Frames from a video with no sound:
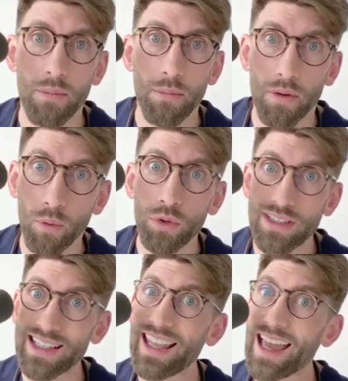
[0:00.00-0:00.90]
points
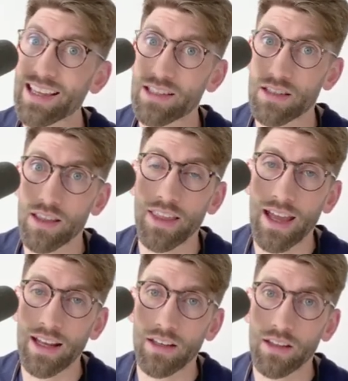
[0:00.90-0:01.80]
less
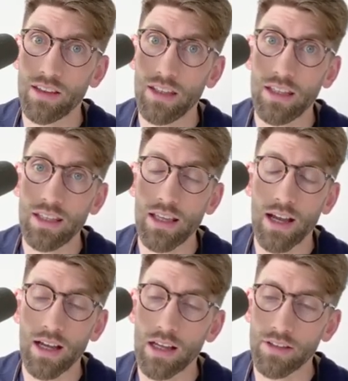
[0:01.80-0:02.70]
than the
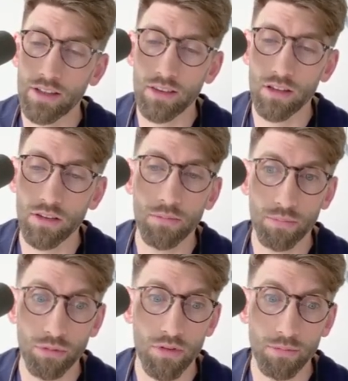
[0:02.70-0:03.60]

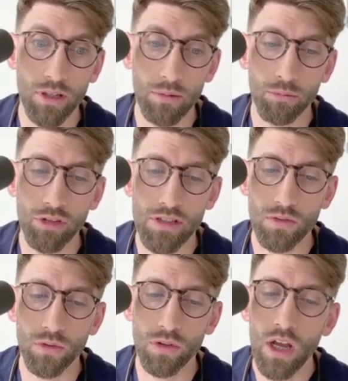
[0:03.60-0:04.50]
preliminary
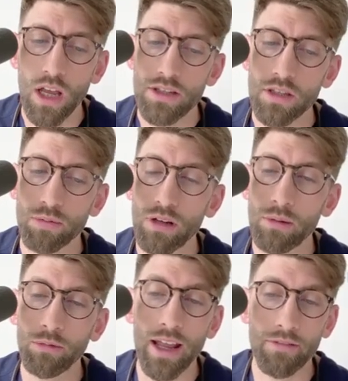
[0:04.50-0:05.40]
score. So the
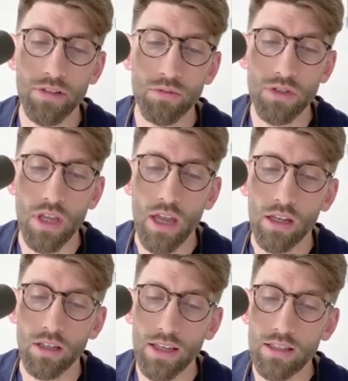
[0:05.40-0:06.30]
preliminary average was
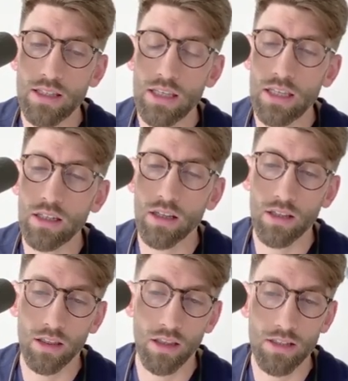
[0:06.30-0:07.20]

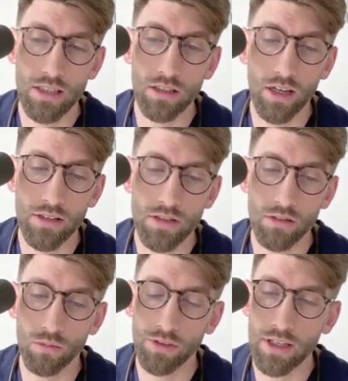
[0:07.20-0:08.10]
1939, so
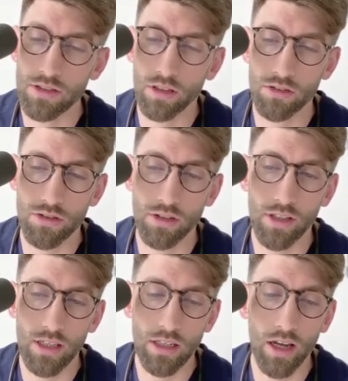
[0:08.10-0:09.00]

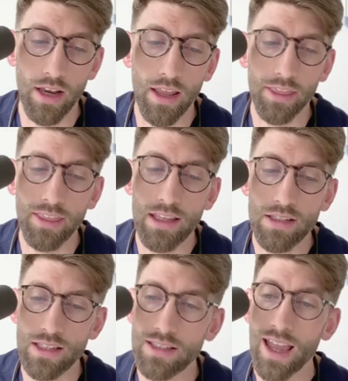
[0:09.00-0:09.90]
1939. And this
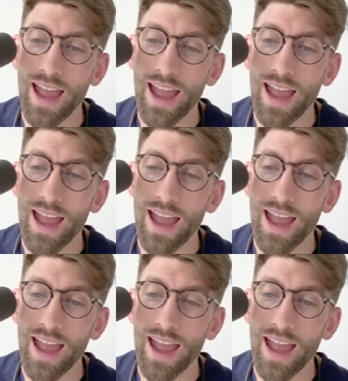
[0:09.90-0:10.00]
is